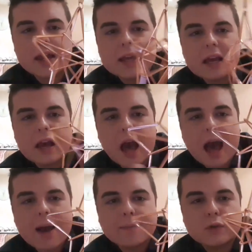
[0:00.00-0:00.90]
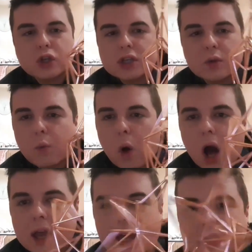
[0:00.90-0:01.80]
like just
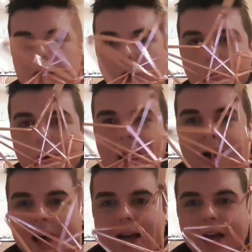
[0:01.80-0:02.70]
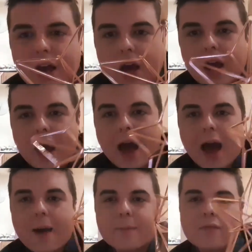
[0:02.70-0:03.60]
wired copper.
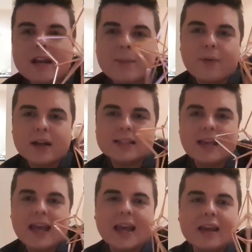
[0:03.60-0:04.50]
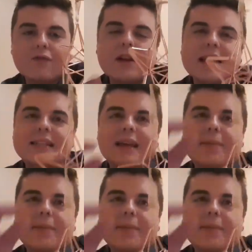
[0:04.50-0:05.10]
Really pretty, really